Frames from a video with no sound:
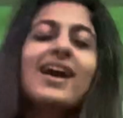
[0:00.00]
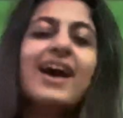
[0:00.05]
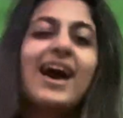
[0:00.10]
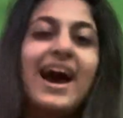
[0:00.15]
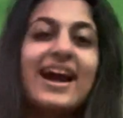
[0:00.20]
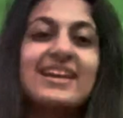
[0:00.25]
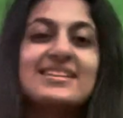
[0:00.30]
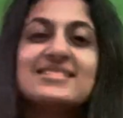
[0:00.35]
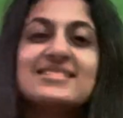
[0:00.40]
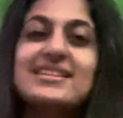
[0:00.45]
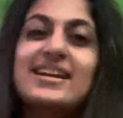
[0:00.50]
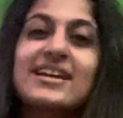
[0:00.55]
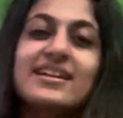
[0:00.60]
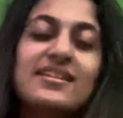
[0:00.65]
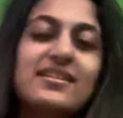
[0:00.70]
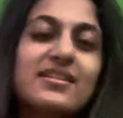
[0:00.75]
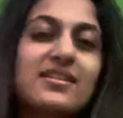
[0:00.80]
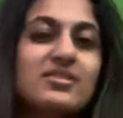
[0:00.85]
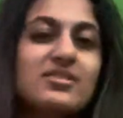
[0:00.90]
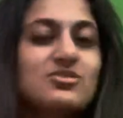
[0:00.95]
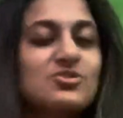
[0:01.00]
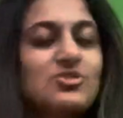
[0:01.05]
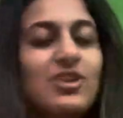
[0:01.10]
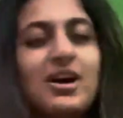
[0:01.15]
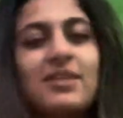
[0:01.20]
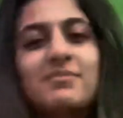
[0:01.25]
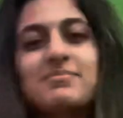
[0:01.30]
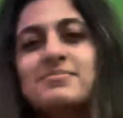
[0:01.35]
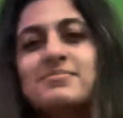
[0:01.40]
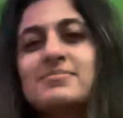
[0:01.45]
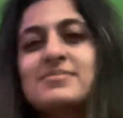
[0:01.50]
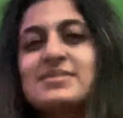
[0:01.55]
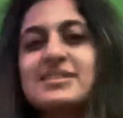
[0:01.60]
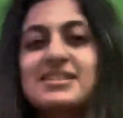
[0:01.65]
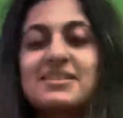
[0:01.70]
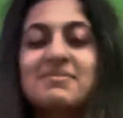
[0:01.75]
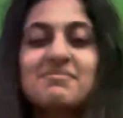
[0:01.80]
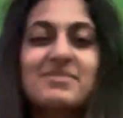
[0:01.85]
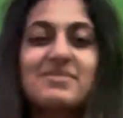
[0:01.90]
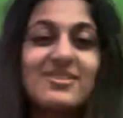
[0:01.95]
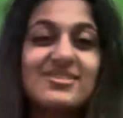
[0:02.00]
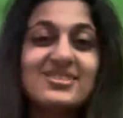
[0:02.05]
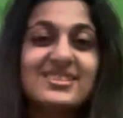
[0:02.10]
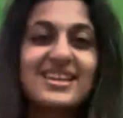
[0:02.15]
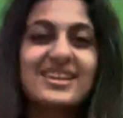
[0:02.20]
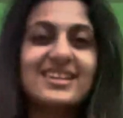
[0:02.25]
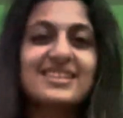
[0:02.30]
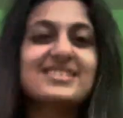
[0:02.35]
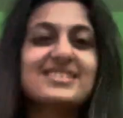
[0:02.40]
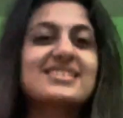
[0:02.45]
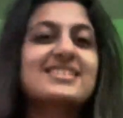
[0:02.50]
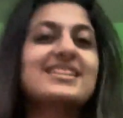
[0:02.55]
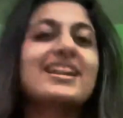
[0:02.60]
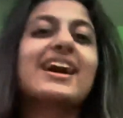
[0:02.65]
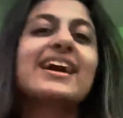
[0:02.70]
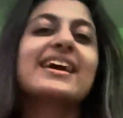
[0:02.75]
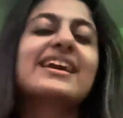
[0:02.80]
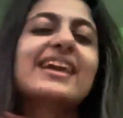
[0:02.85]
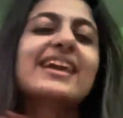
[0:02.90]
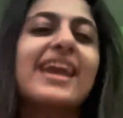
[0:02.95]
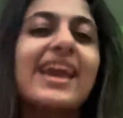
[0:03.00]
I decided to drop some music tonight,